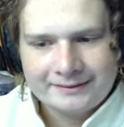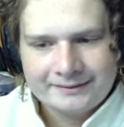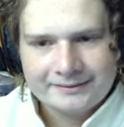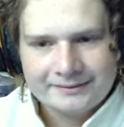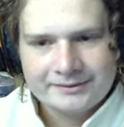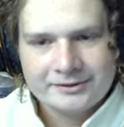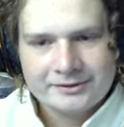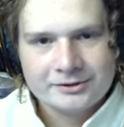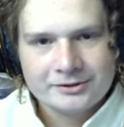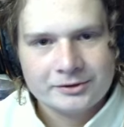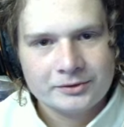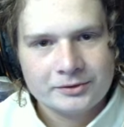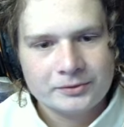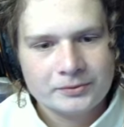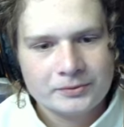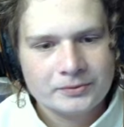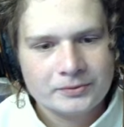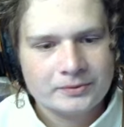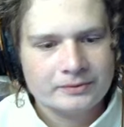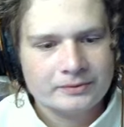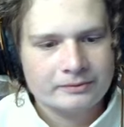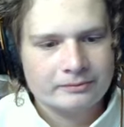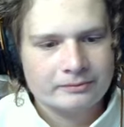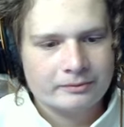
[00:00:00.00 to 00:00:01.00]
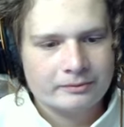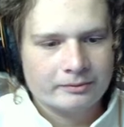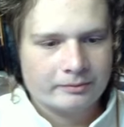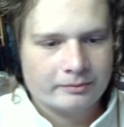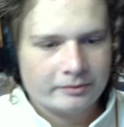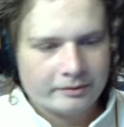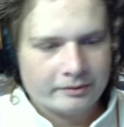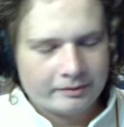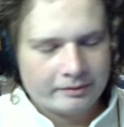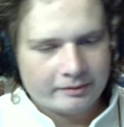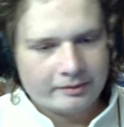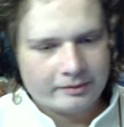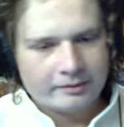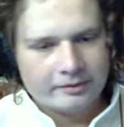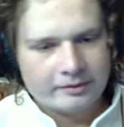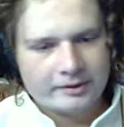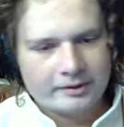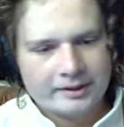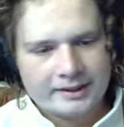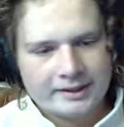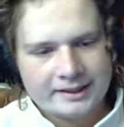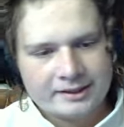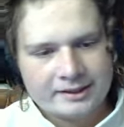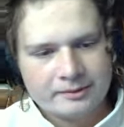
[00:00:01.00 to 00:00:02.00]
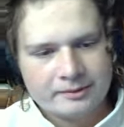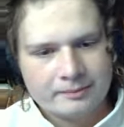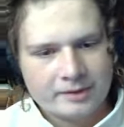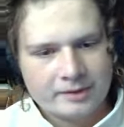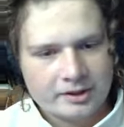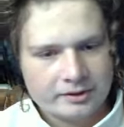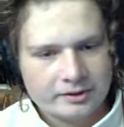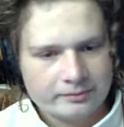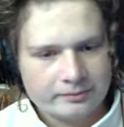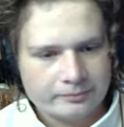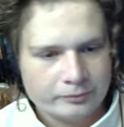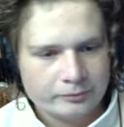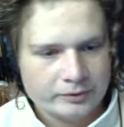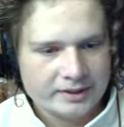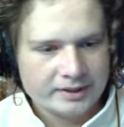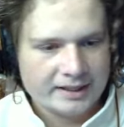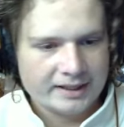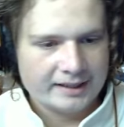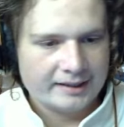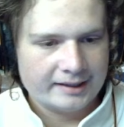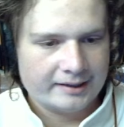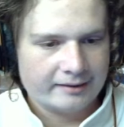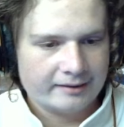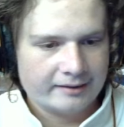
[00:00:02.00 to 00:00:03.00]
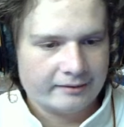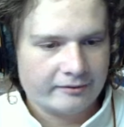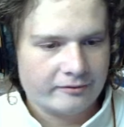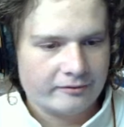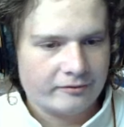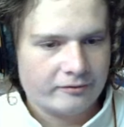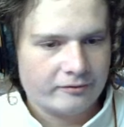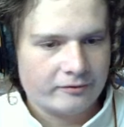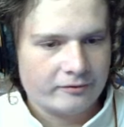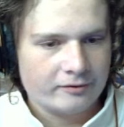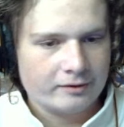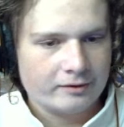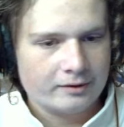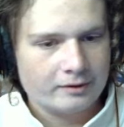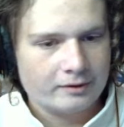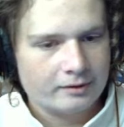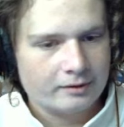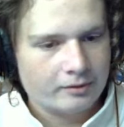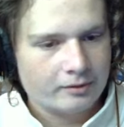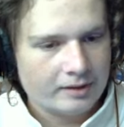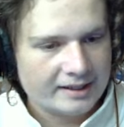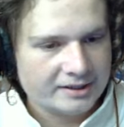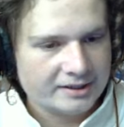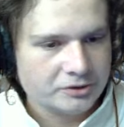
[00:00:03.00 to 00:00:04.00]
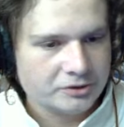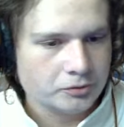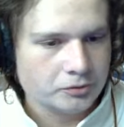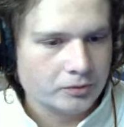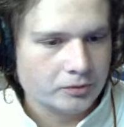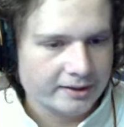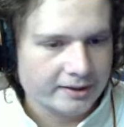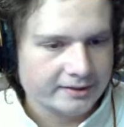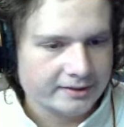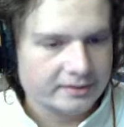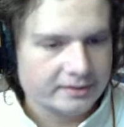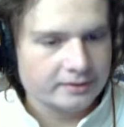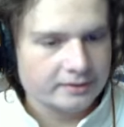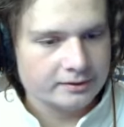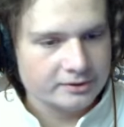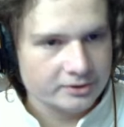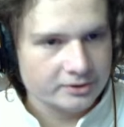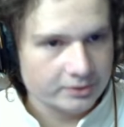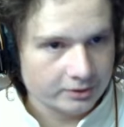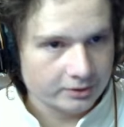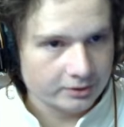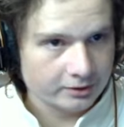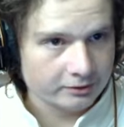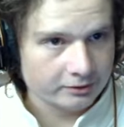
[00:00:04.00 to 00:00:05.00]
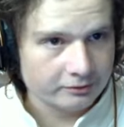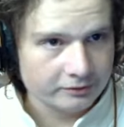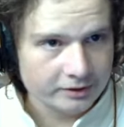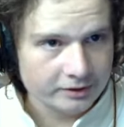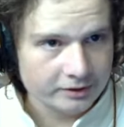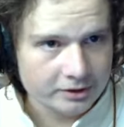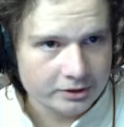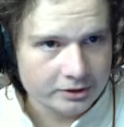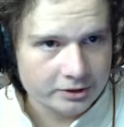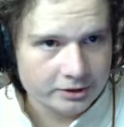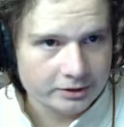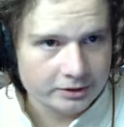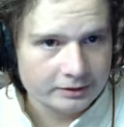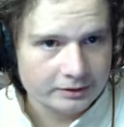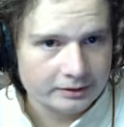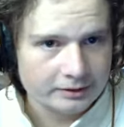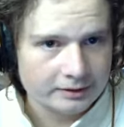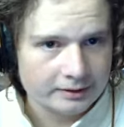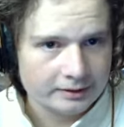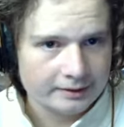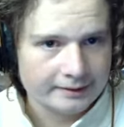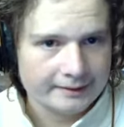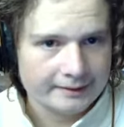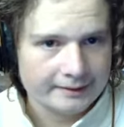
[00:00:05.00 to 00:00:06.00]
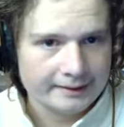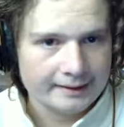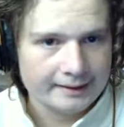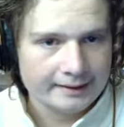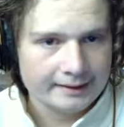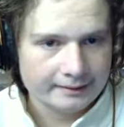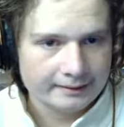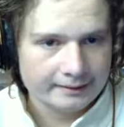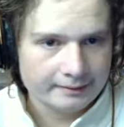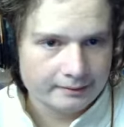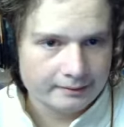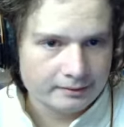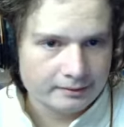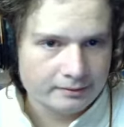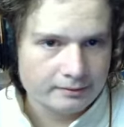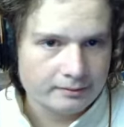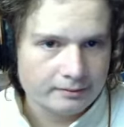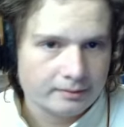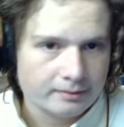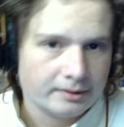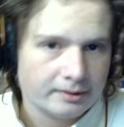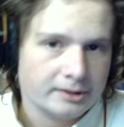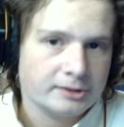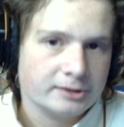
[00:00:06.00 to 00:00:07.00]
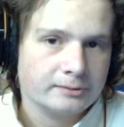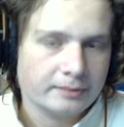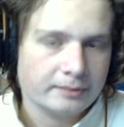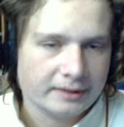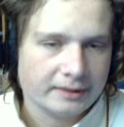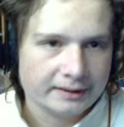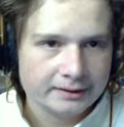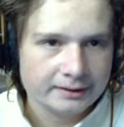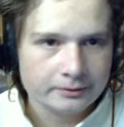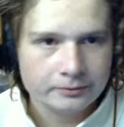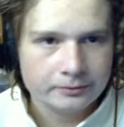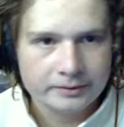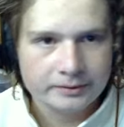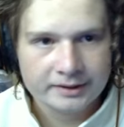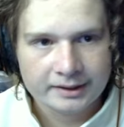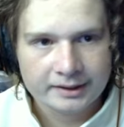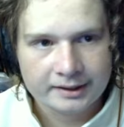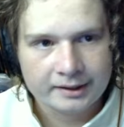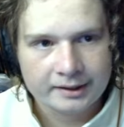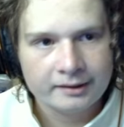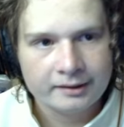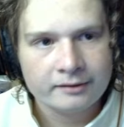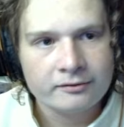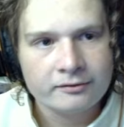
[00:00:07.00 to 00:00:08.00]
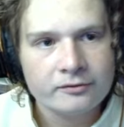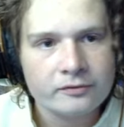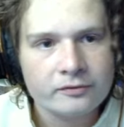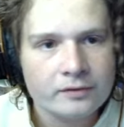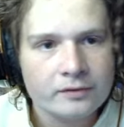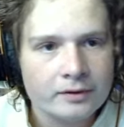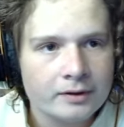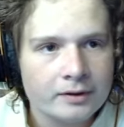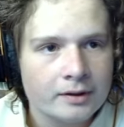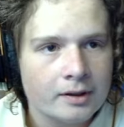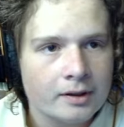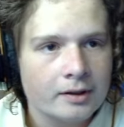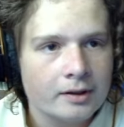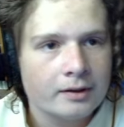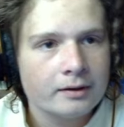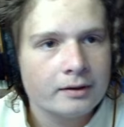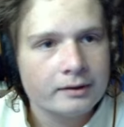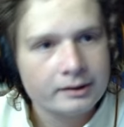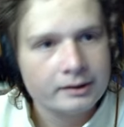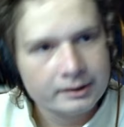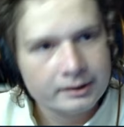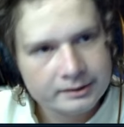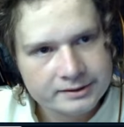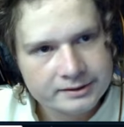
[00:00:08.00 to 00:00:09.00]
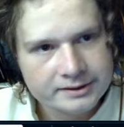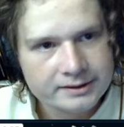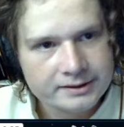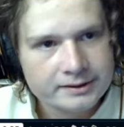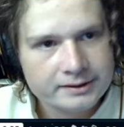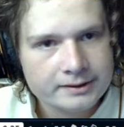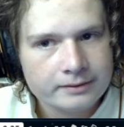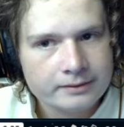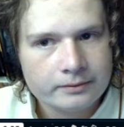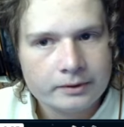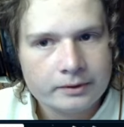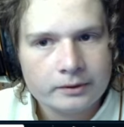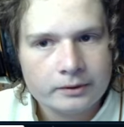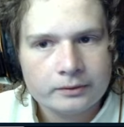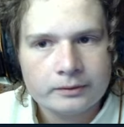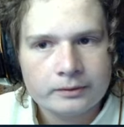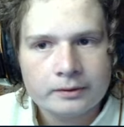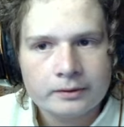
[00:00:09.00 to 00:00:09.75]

So in the bottom we have as white Stockfish, and as black we have Lc0.